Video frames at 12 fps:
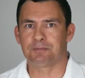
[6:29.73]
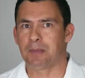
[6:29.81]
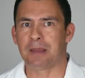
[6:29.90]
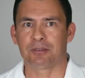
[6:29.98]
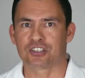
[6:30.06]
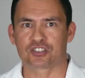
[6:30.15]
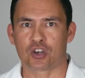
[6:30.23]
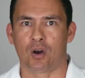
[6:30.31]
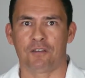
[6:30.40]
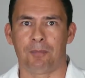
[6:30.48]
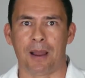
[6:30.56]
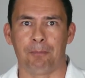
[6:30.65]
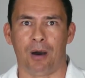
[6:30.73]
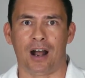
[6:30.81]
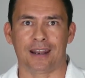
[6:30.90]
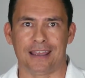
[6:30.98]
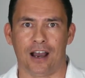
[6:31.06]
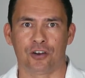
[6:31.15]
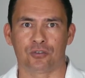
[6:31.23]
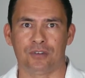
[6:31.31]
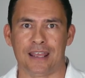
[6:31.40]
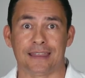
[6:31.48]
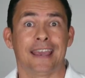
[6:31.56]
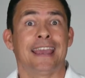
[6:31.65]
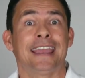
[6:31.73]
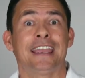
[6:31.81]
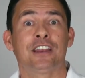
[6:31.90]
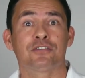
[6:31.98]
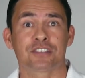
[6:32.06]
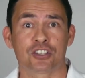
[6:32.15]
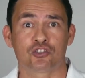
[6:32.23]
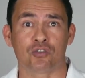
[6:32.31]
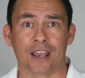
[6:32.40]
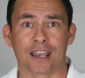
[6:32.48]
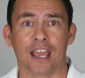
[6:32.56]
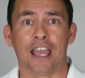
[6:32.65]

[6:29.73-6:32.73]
be able to show off my body underneath. Here's the trick